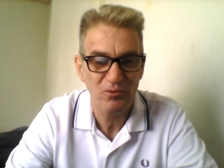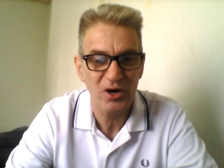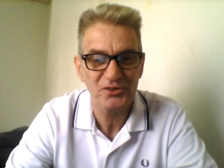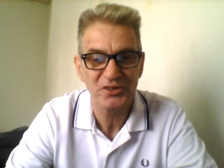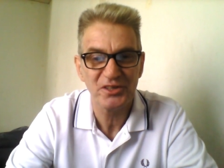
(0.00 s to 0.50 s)

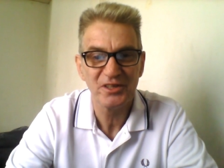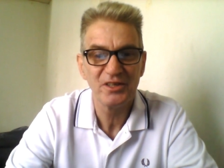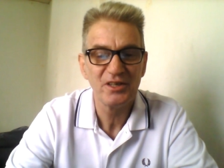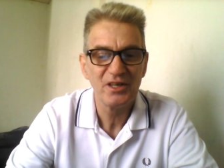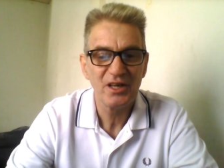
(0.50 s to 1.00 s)
water.
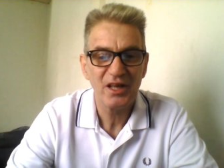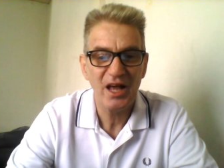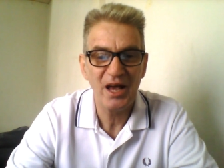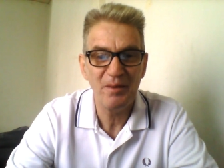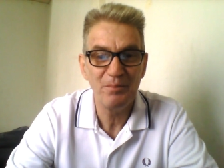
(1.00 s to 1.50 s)

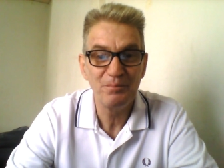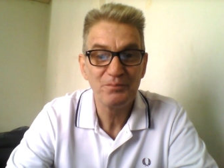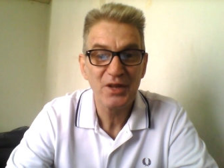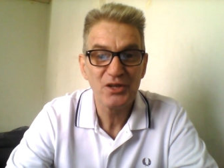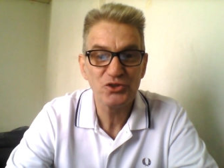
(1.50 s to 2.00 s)

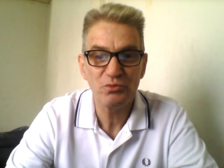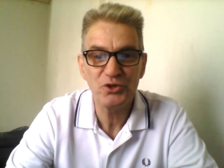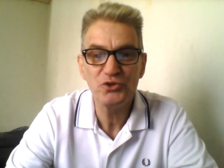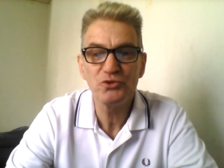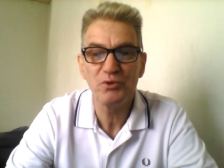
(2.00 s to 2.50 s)
So we
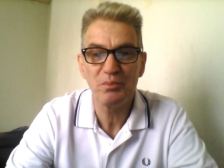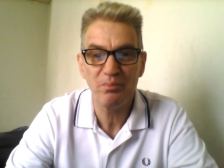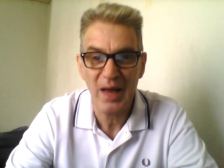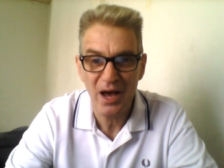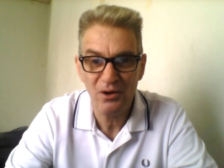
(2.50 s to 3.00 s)
use the word
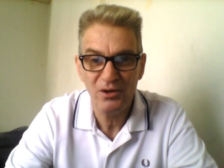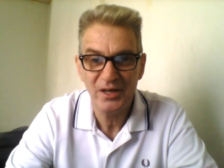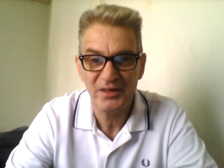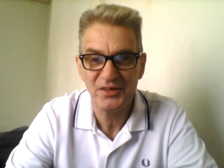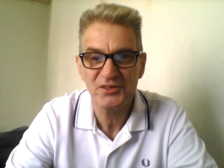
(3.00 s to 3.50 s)
plau
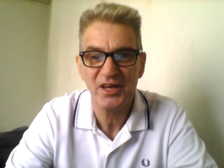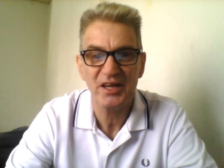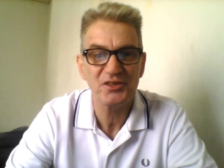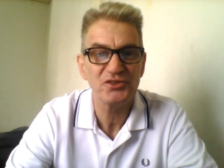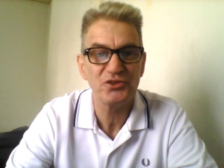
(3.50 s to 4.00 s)
in this
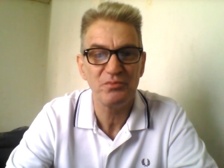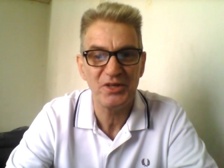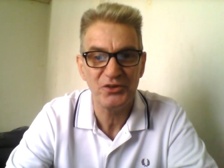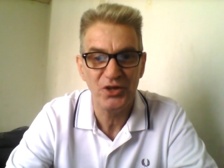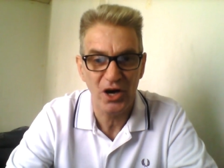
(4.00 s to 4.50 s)
case to
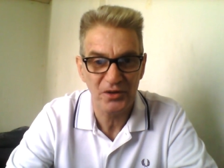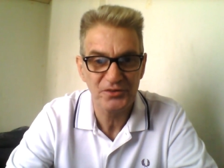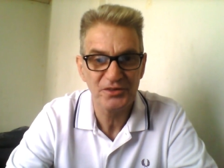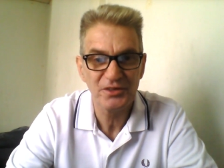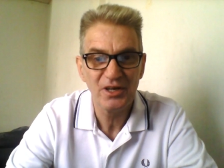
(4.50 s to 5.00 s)
mean
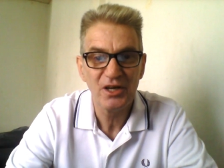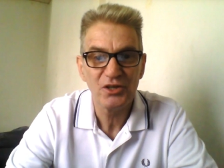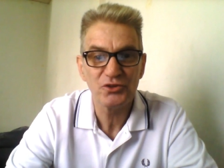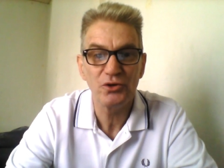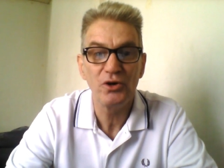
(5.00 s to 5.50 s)
not.
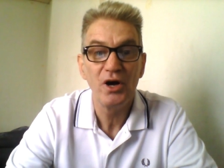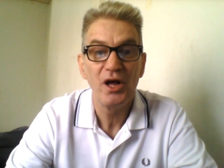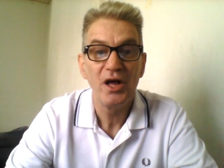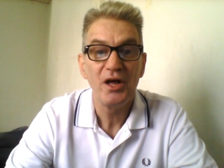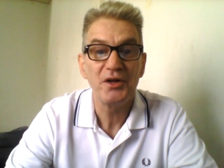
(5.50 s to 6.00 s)
So
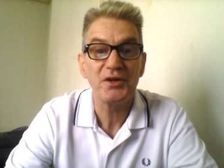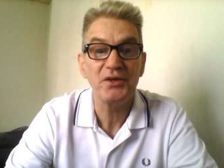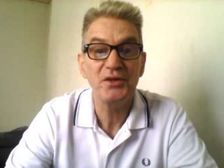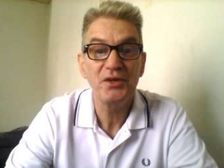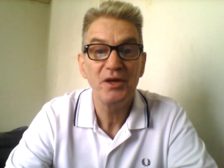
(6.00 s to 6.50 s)

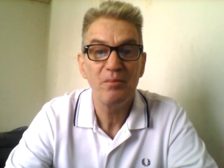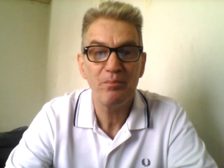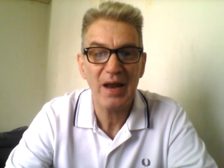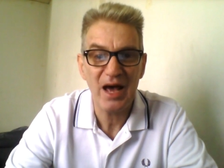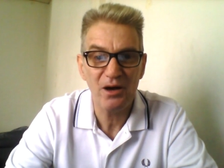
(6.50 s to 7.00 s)
ru
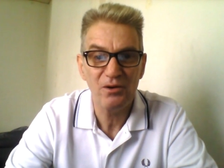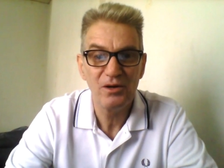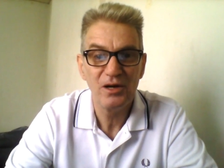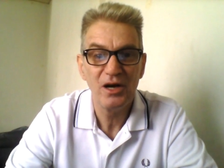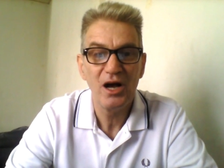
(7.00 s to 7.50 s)
plau,
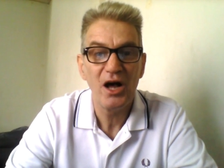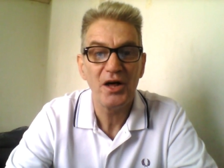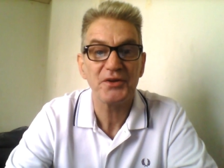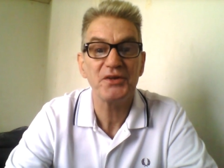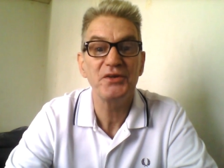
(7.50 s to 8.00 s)

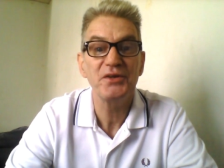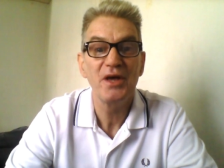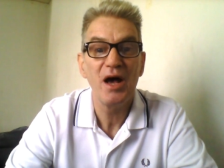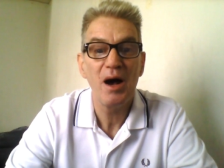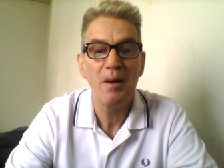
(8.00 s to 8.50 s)
ru
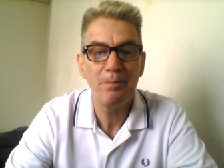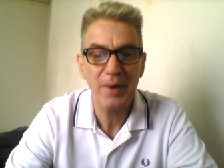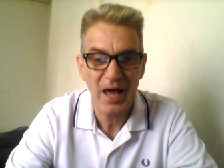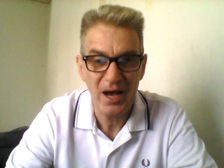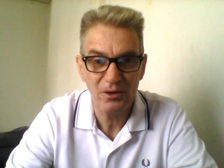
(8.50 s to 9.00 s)

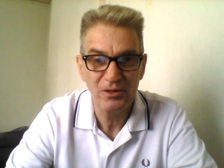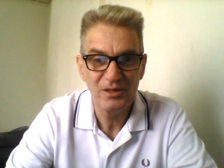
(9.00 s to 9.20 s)
plau.